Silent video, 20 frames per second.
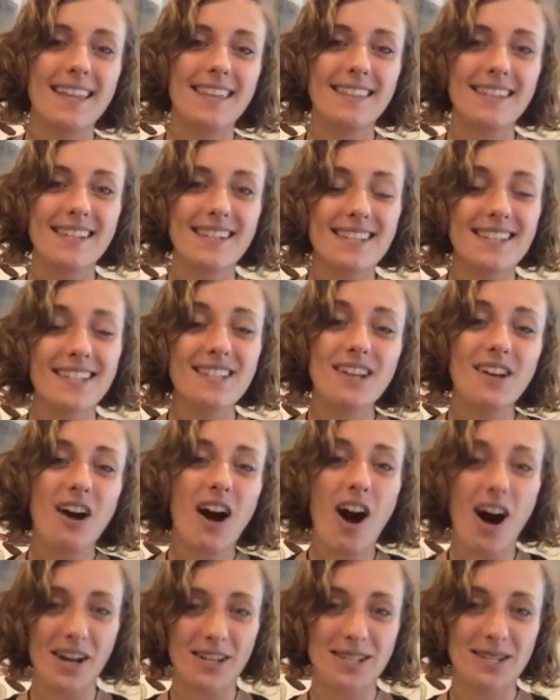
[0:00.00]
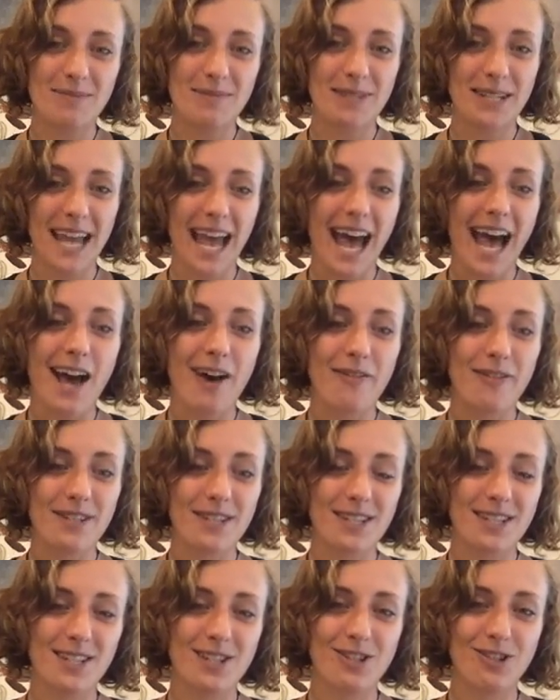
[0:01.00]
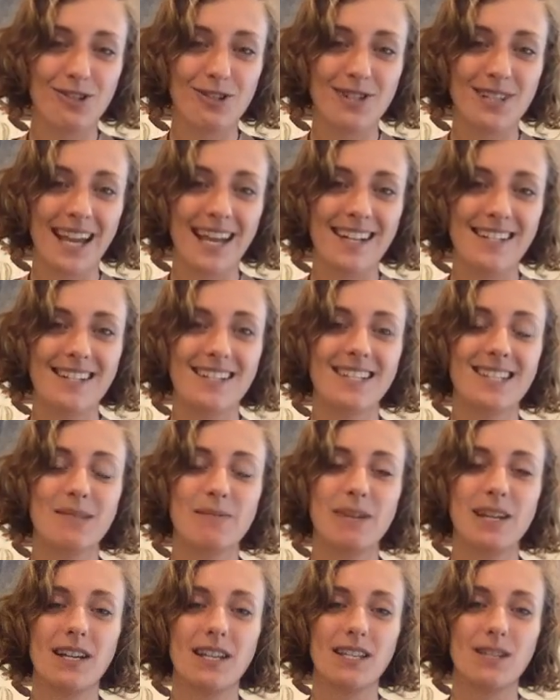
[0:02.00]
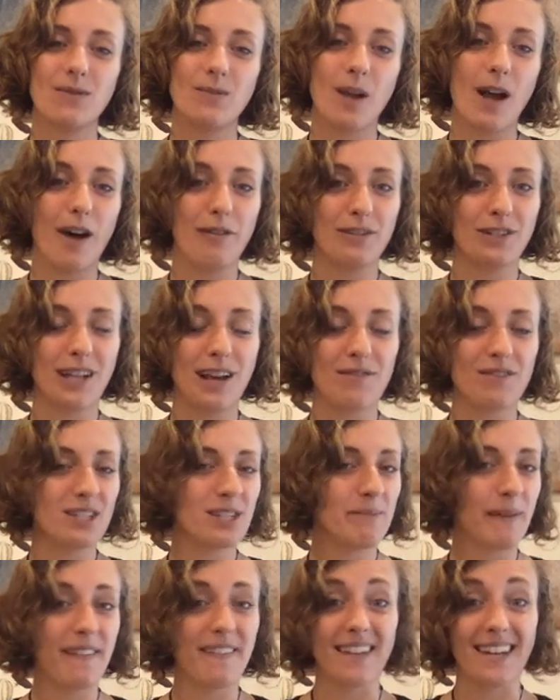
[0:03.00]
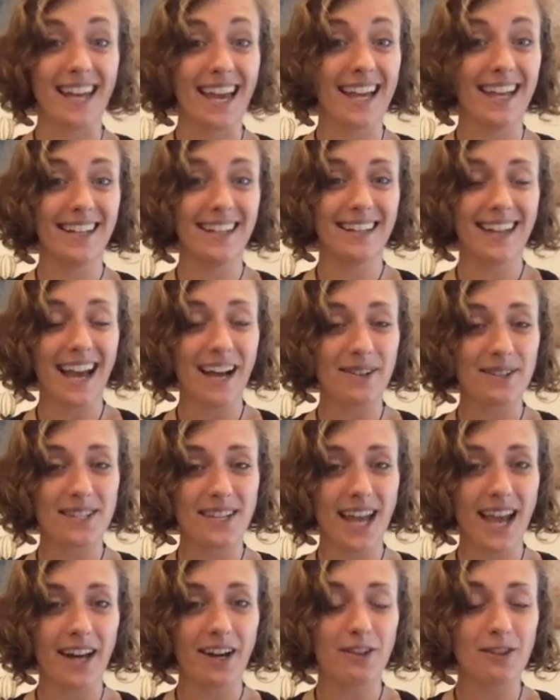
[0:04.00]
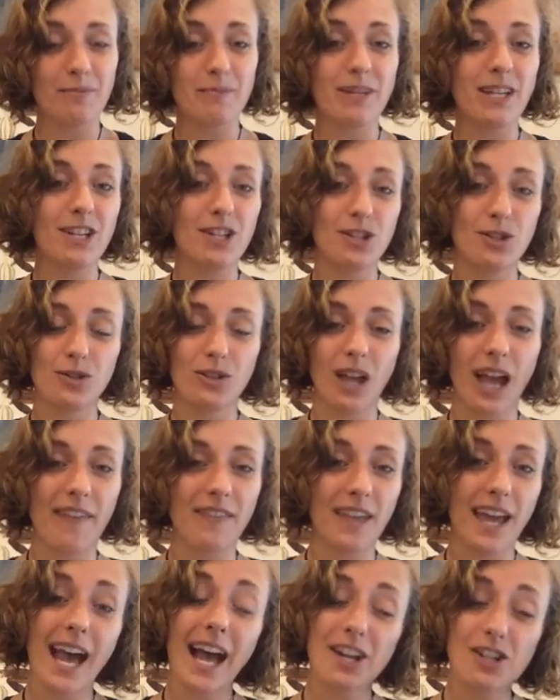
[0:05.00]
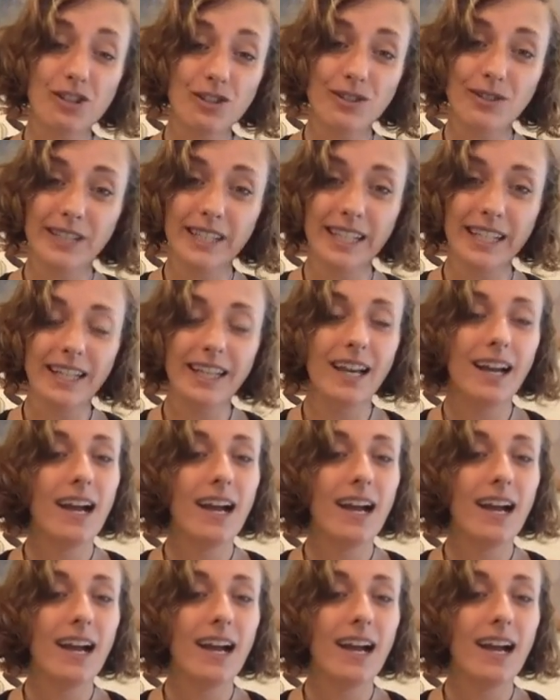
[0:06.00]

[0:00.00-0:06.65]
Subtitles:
This is awesome to have as a sea turtle scientist because we often have to spend the night outside on the beach at the hatchery